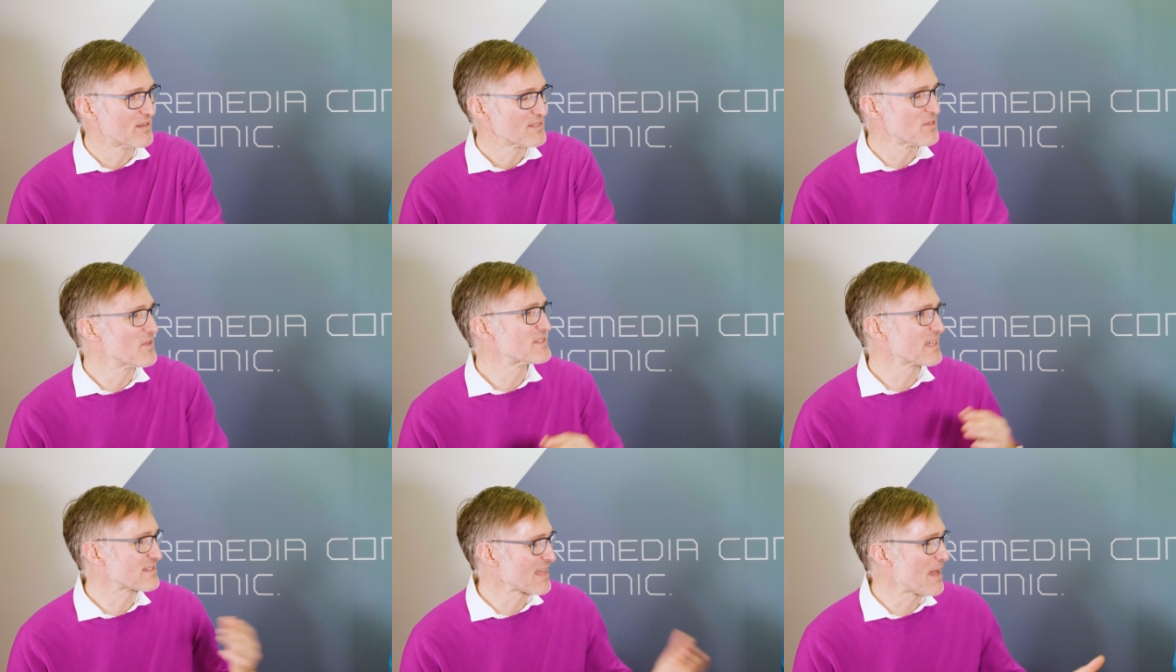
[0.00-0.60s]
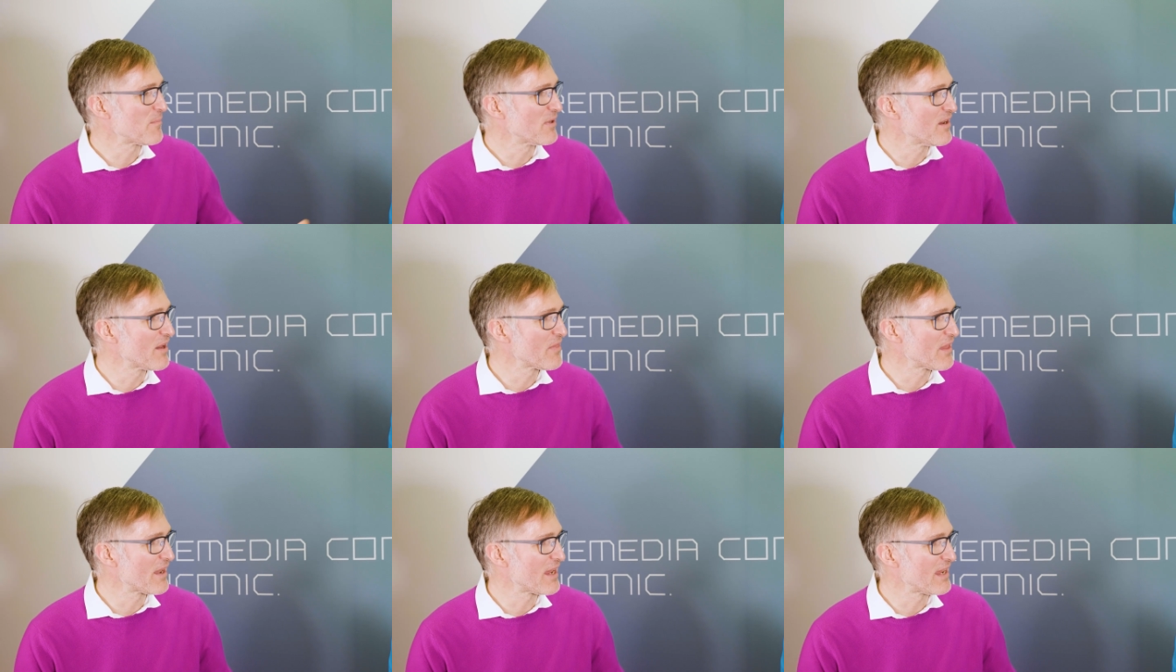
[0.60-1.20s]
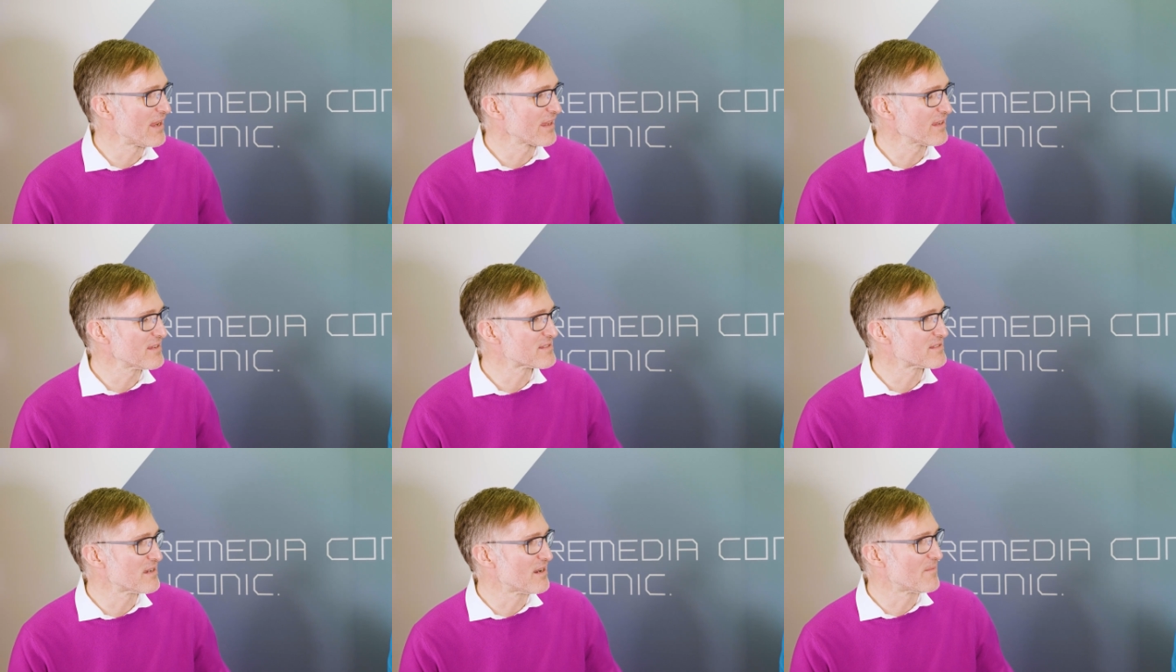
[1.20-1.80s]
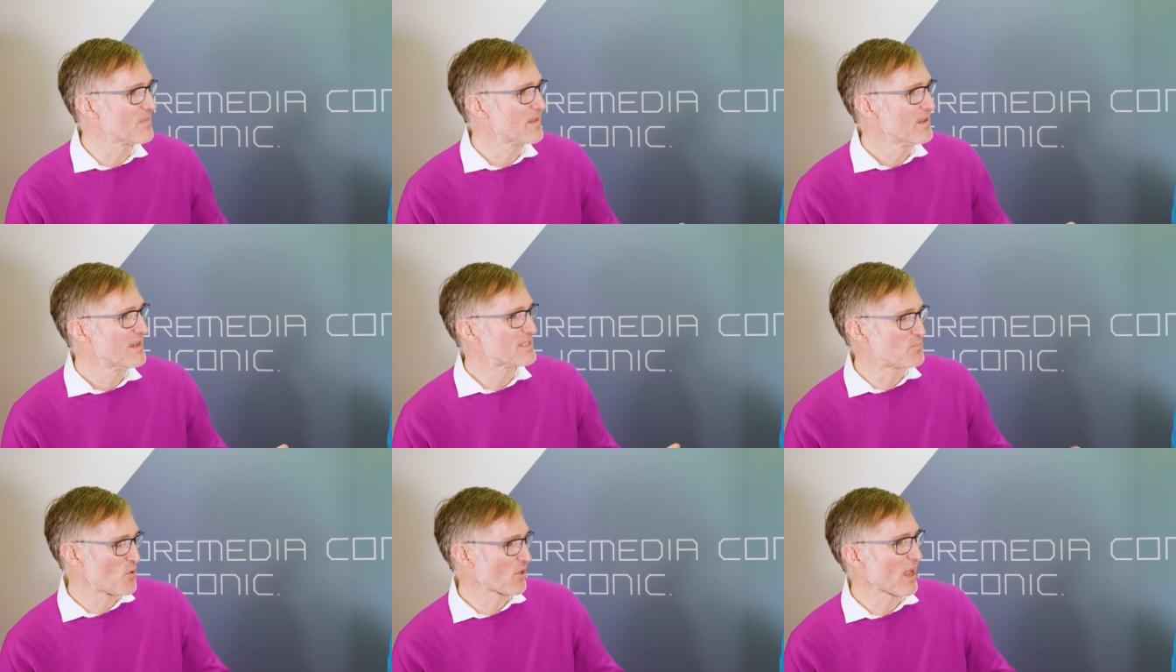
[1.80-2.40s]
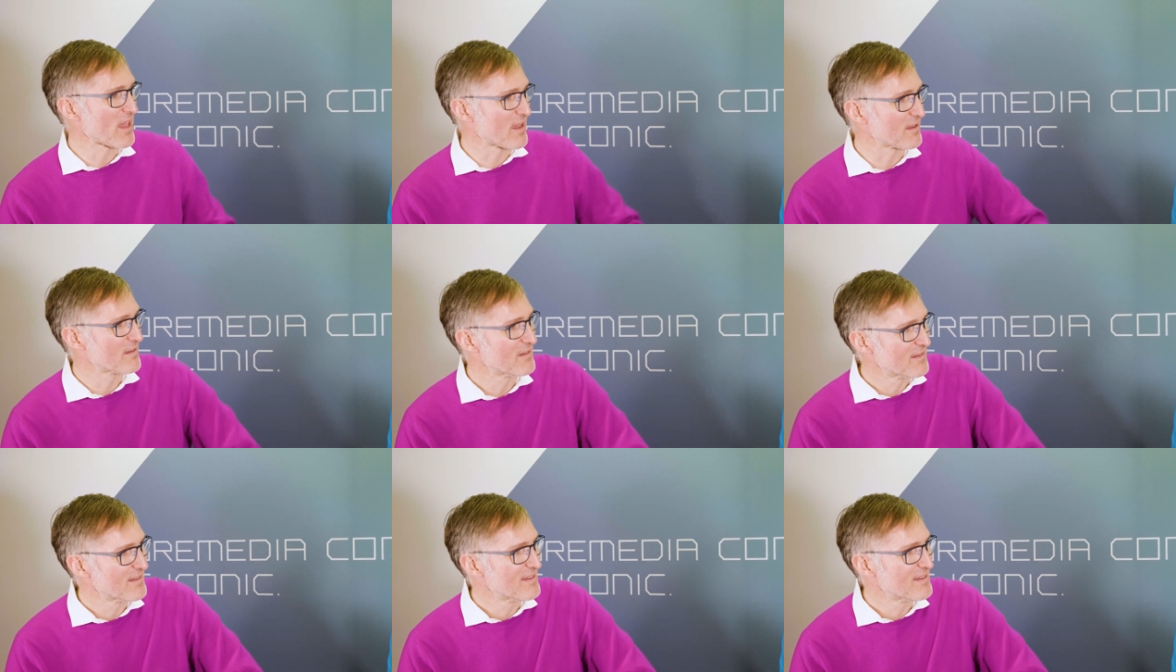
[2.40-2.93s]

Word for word: Mm-hmm. So this example that I like is um, is Burger King.